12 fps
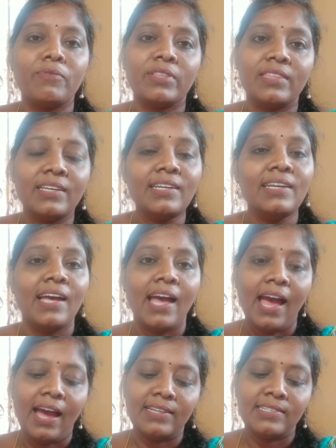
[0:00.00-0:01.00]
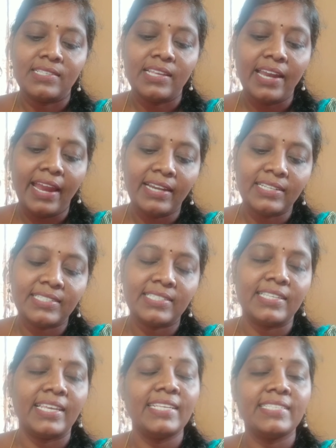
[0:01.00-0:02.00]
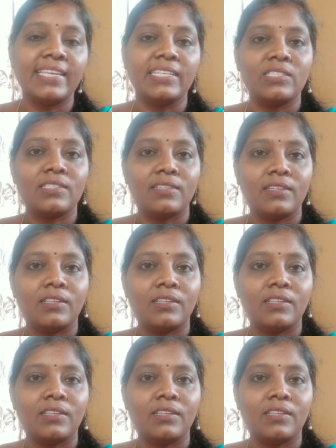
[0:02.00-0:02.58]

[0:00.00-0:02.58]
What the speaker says: with the answer, and he says,